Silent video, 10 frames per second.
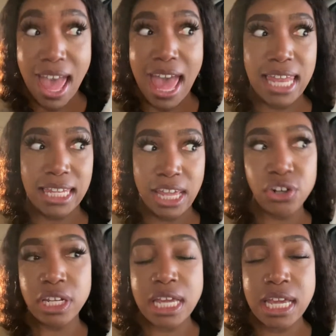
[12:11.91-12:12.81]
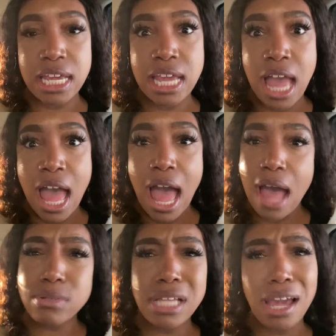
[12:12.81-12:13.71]
And literally, I
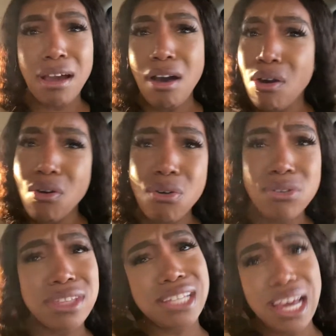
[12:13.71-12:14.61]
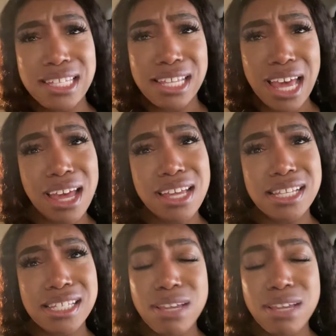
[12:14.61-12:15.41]
was like, oh, the sign says.